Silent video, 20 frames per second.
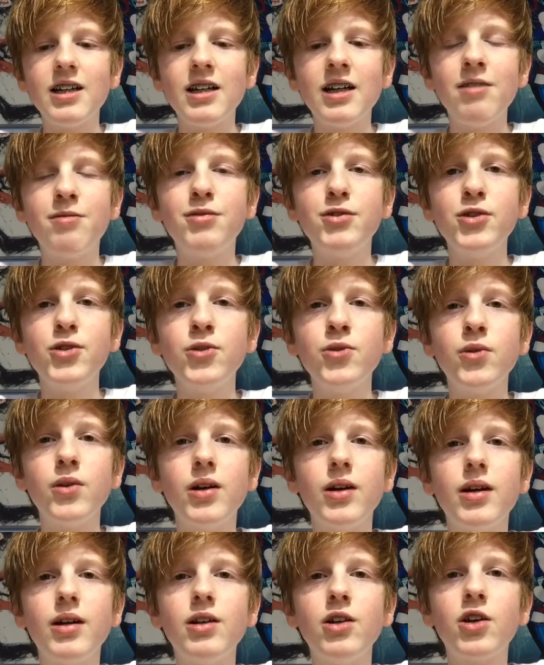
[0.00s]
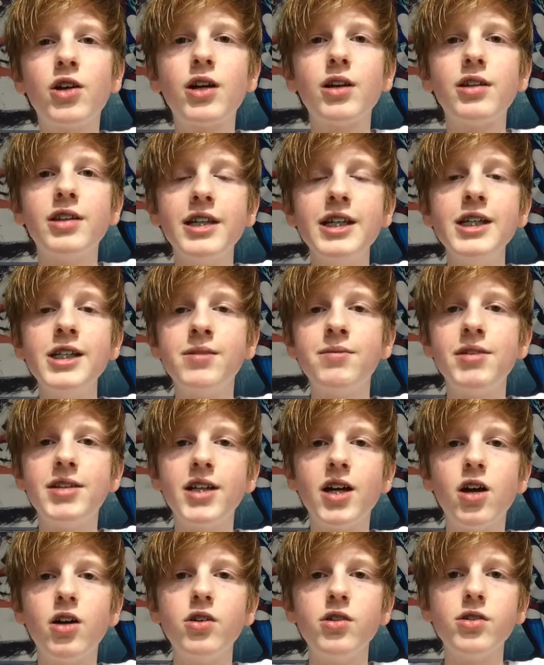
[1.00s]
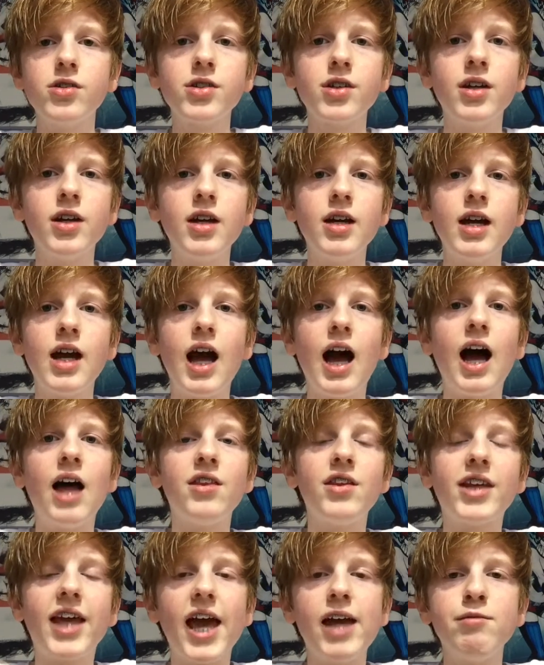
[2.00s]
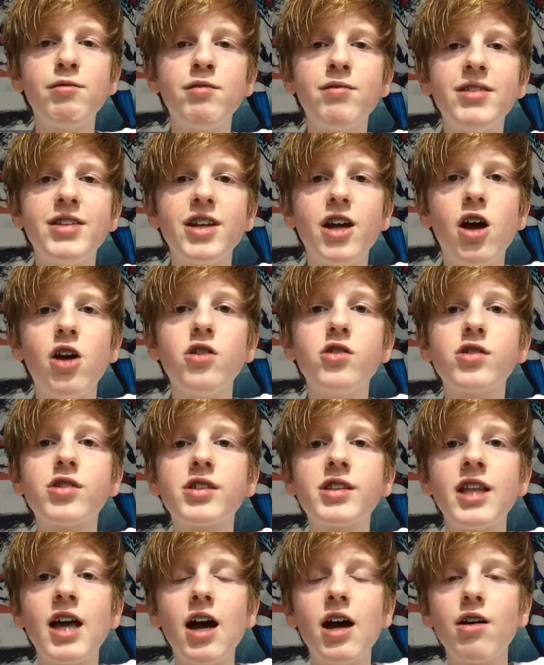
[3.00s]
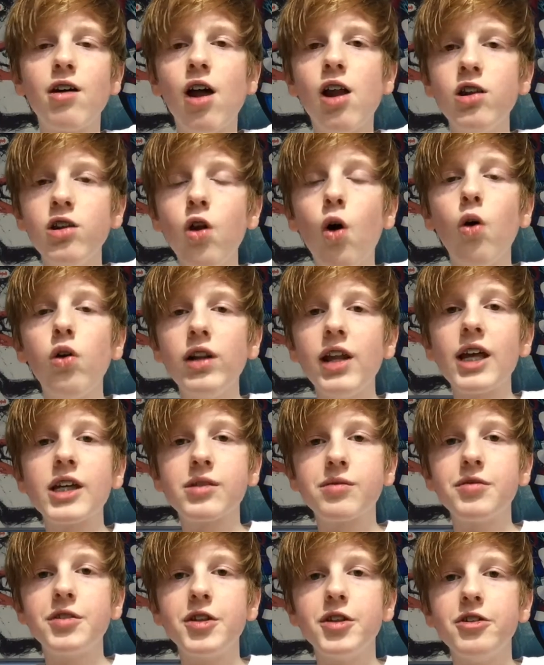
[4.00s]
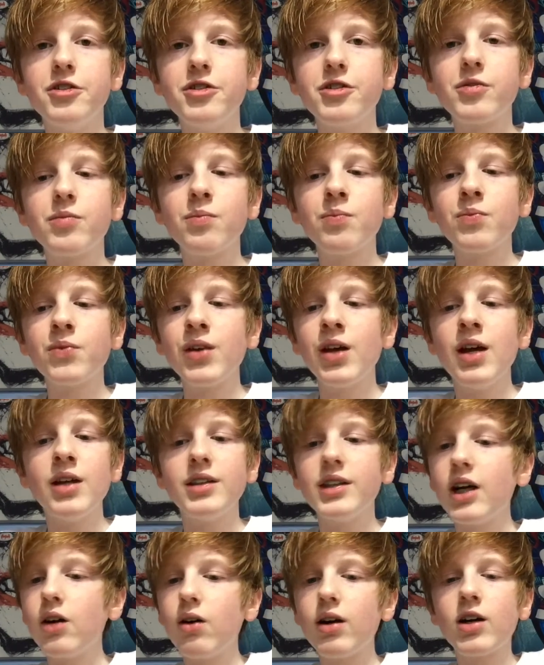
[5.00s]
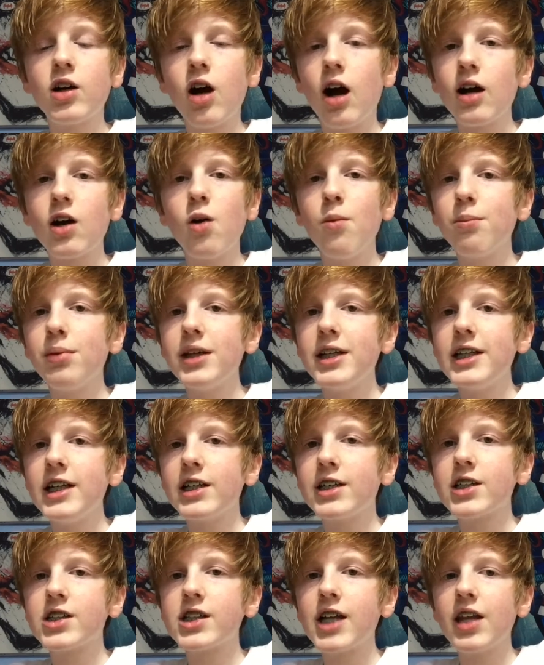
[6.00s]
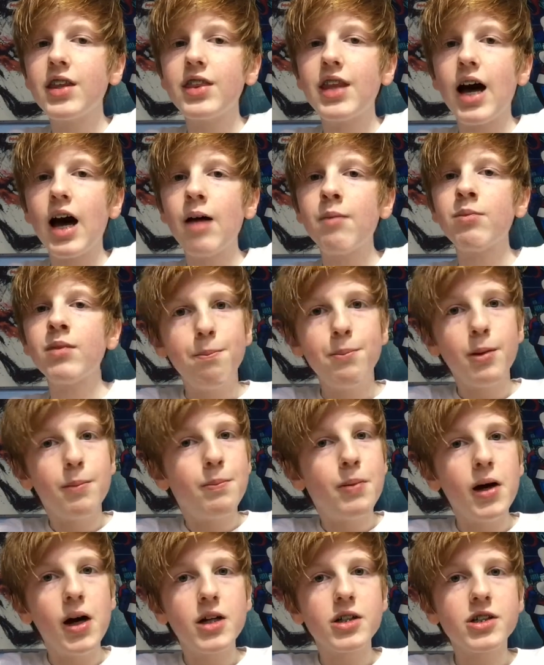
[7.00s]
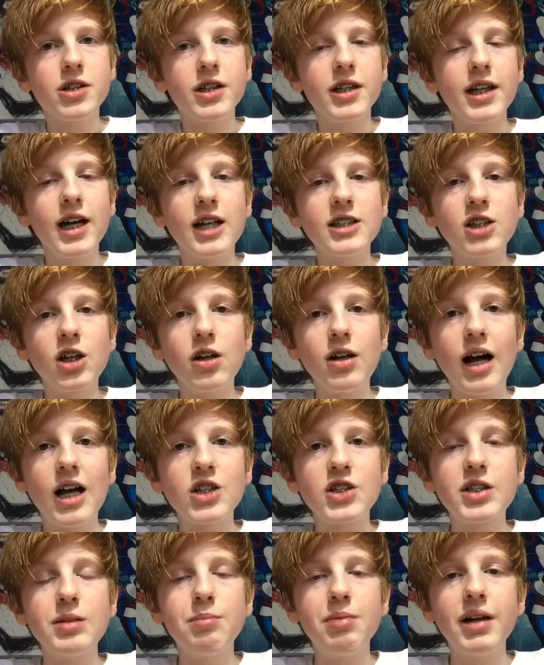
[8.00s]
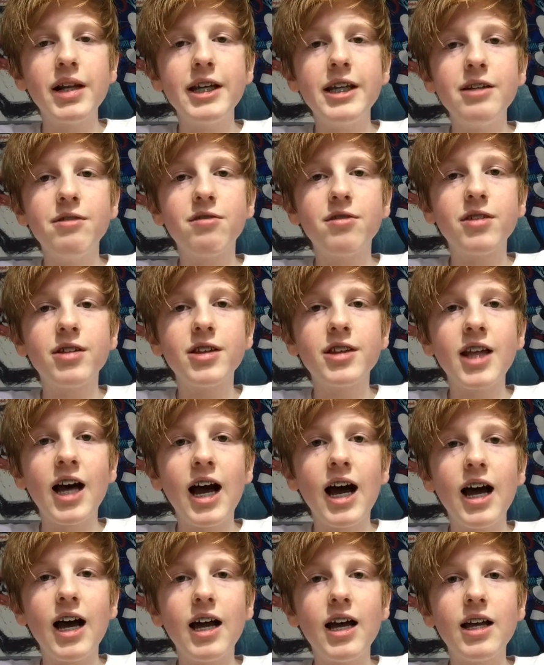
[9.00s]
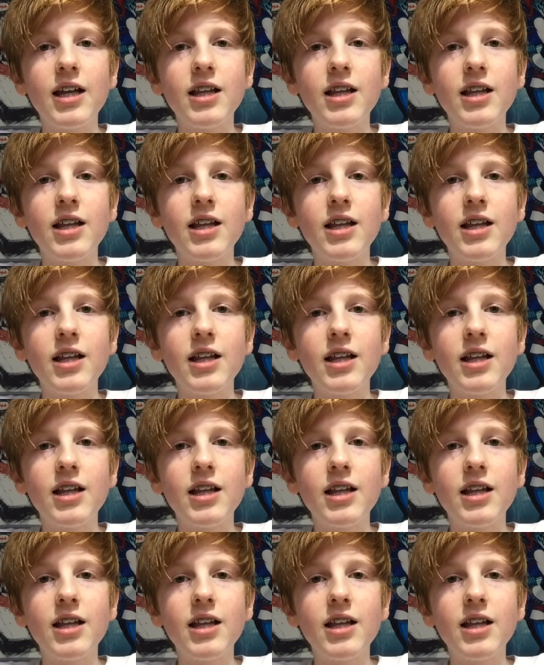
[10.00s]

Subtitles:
if you look at these videos and the gaming videos, they're a lot less views. Now, I completely understand that, but personally, I don't actually believe that